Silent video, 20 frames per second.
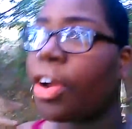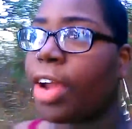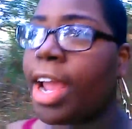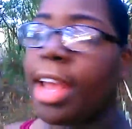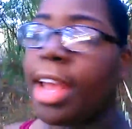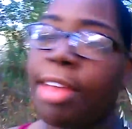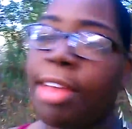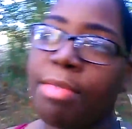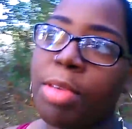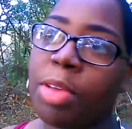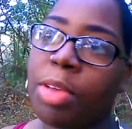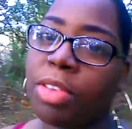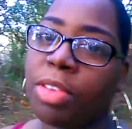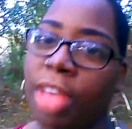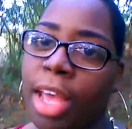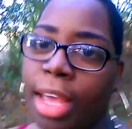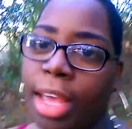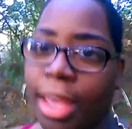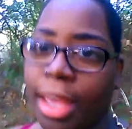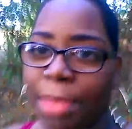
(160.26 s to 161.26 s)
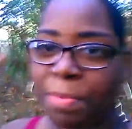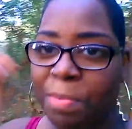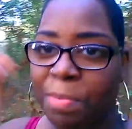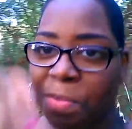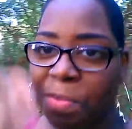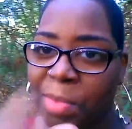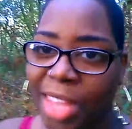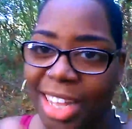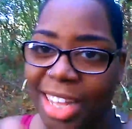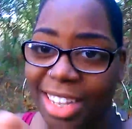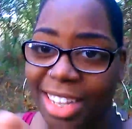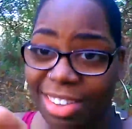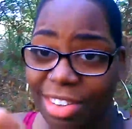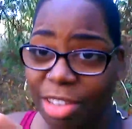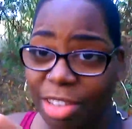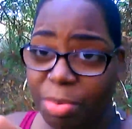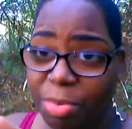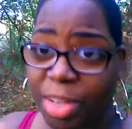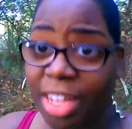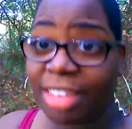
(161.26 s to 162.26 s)
creative music,
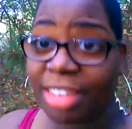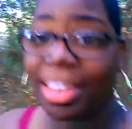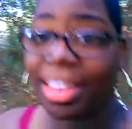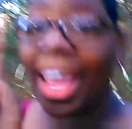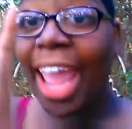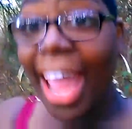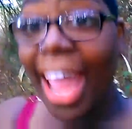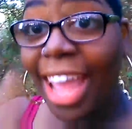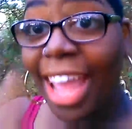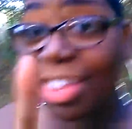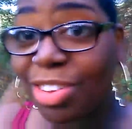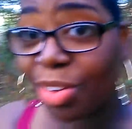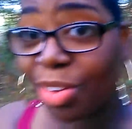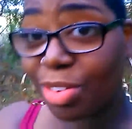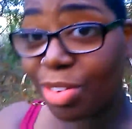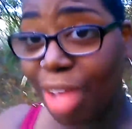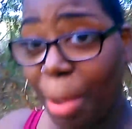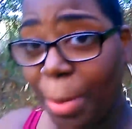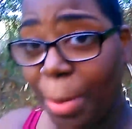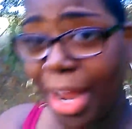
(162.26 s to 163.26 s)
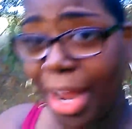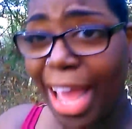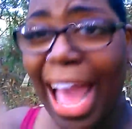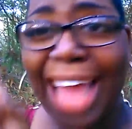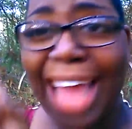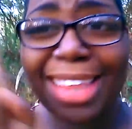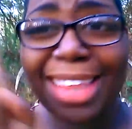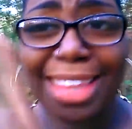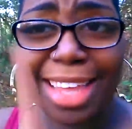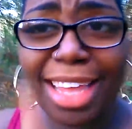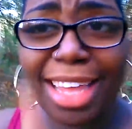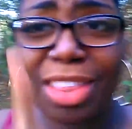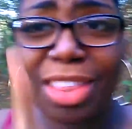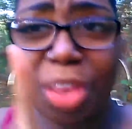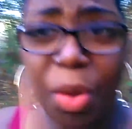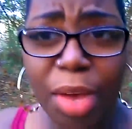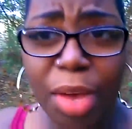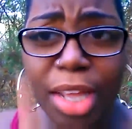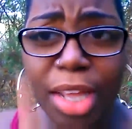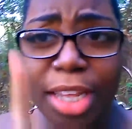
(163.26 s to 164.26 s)
listen to this playlist. And so on top of that, I
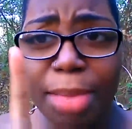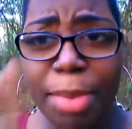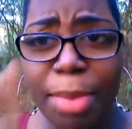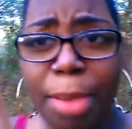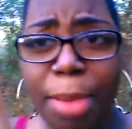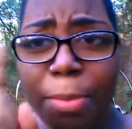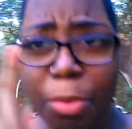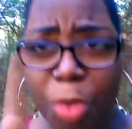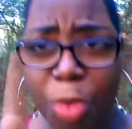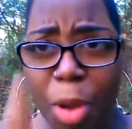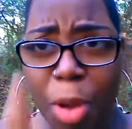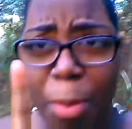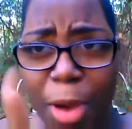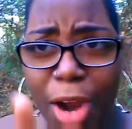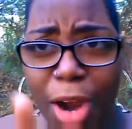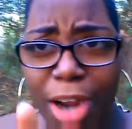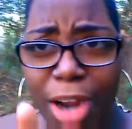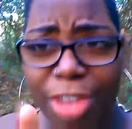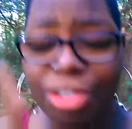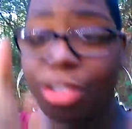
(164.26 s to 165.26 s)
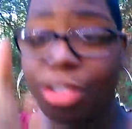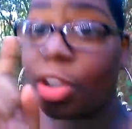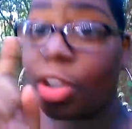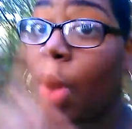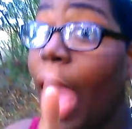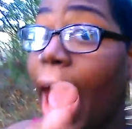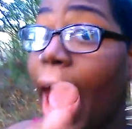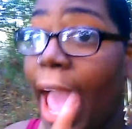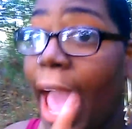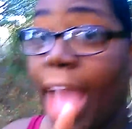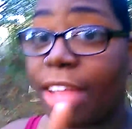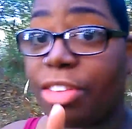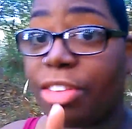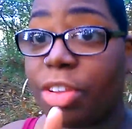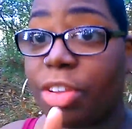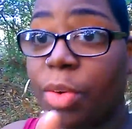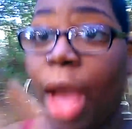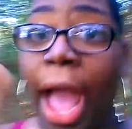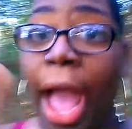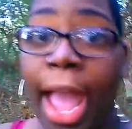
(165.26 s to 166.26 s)
did throw in a little bit of Bruno Mars. You know, I had
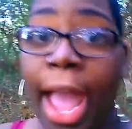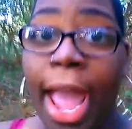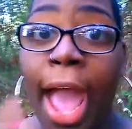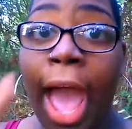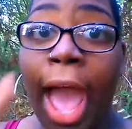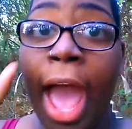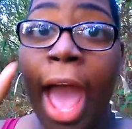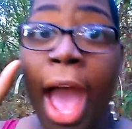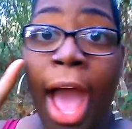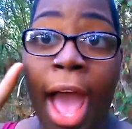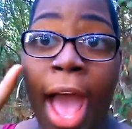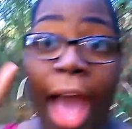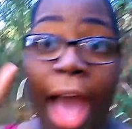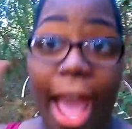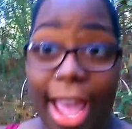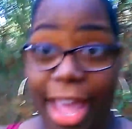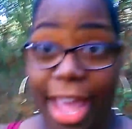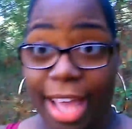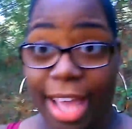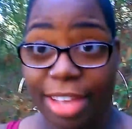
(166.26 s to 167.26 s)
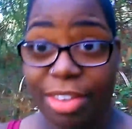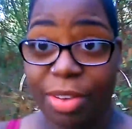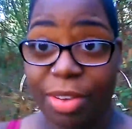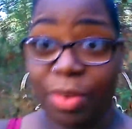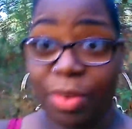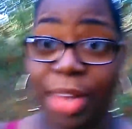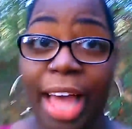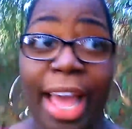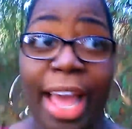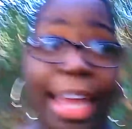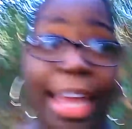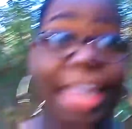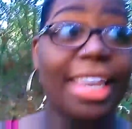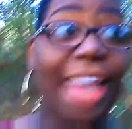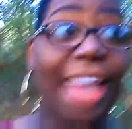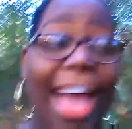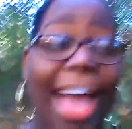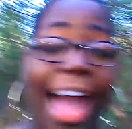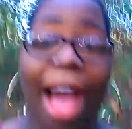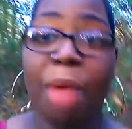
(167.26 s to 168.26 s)
to like,
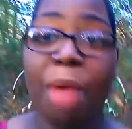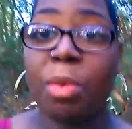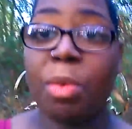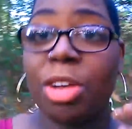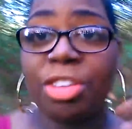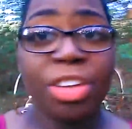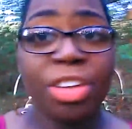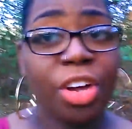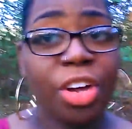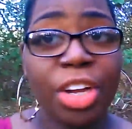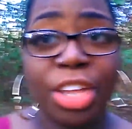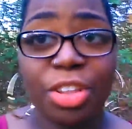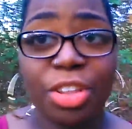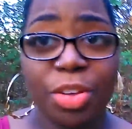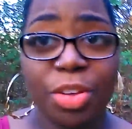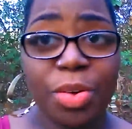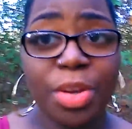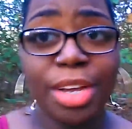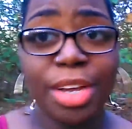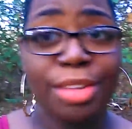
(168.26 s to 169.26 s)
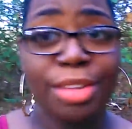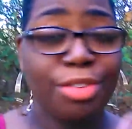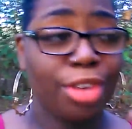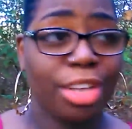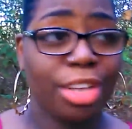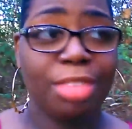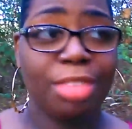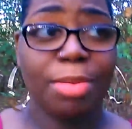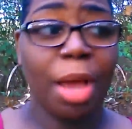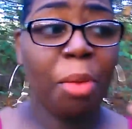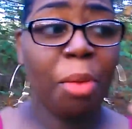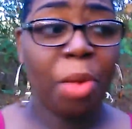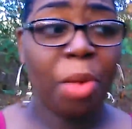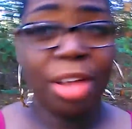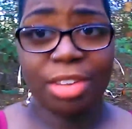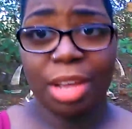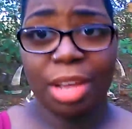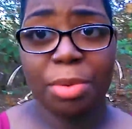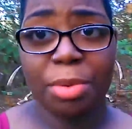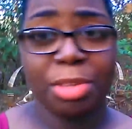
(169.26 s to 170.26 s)
I wasn't going to do it. Trust me, I
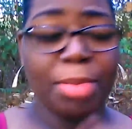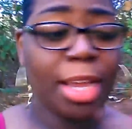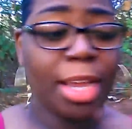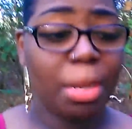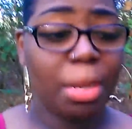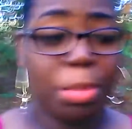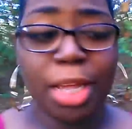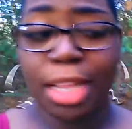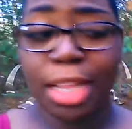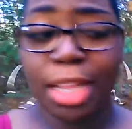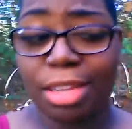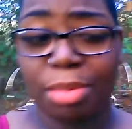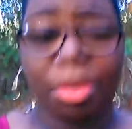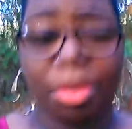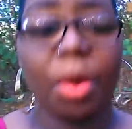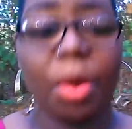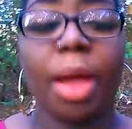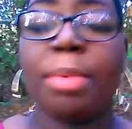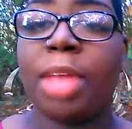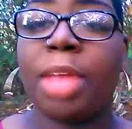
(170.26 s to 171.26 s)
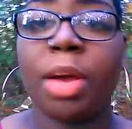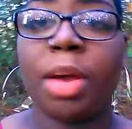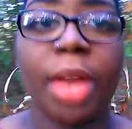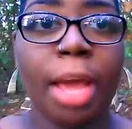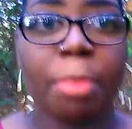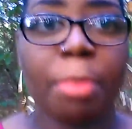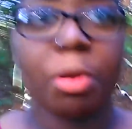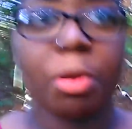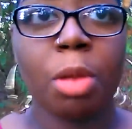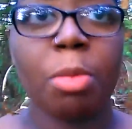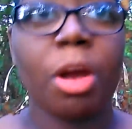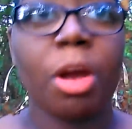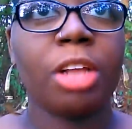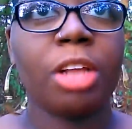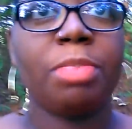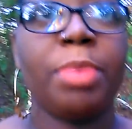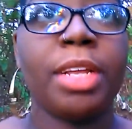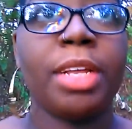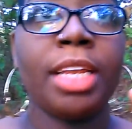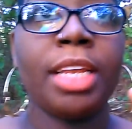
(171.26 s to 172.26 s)
was making a playlist. I was like, okay, I'm not going to have Bruno
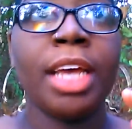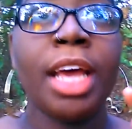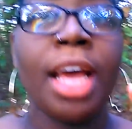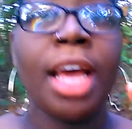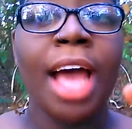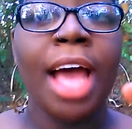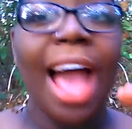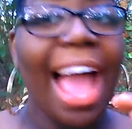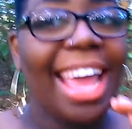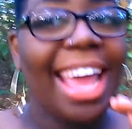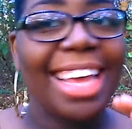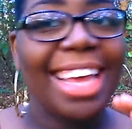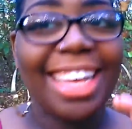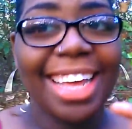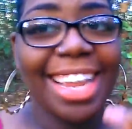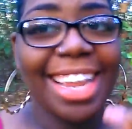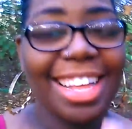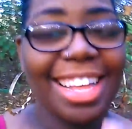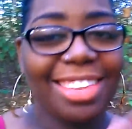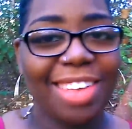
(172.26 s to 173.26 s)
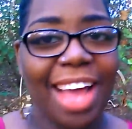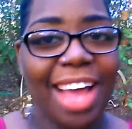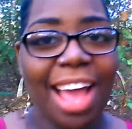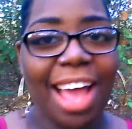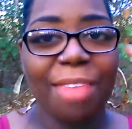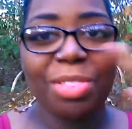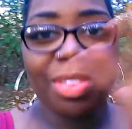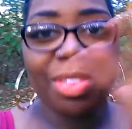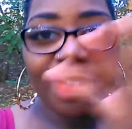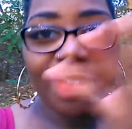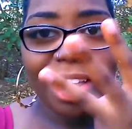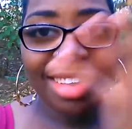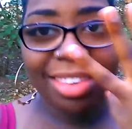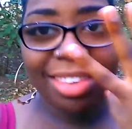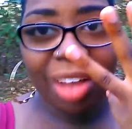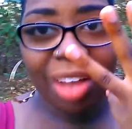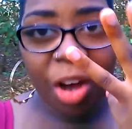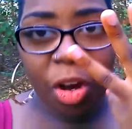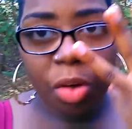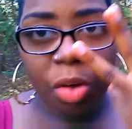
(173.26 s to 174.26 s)
Mars, but I couldn't. So I have three
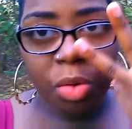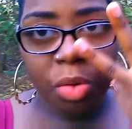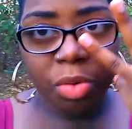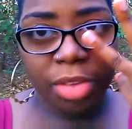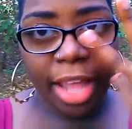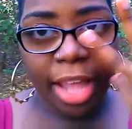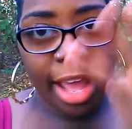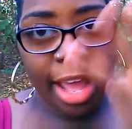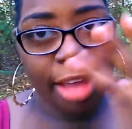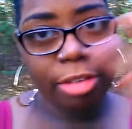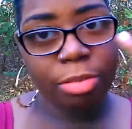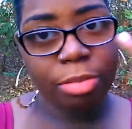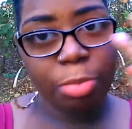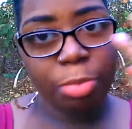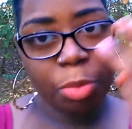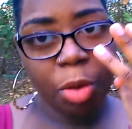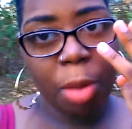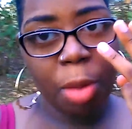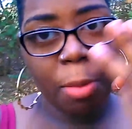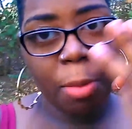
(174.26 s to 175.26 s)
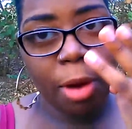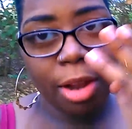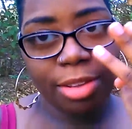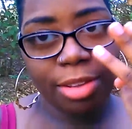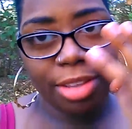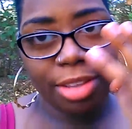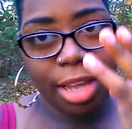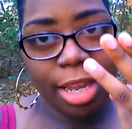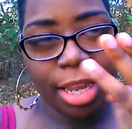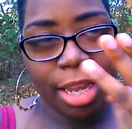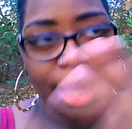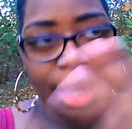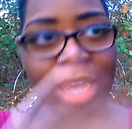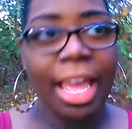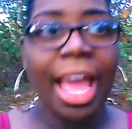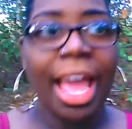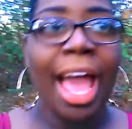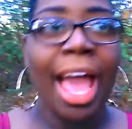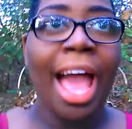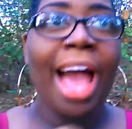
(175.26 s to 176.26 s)
songs that has Bruno Mars in
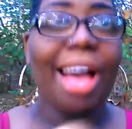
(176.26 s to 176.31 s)
it.